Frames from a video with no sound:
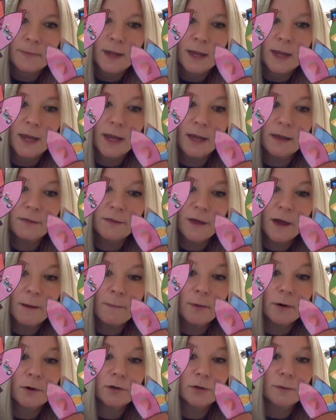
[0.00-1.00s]
eat them
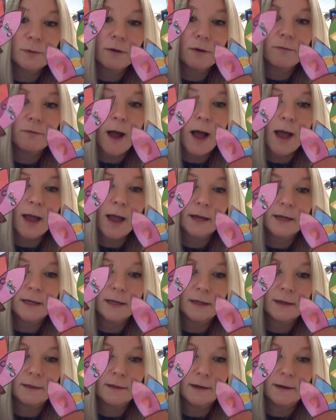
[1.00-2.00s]
or do we ride
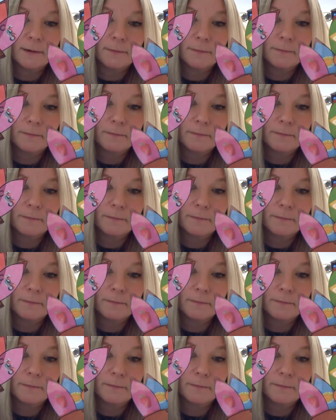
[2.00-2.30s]
in them?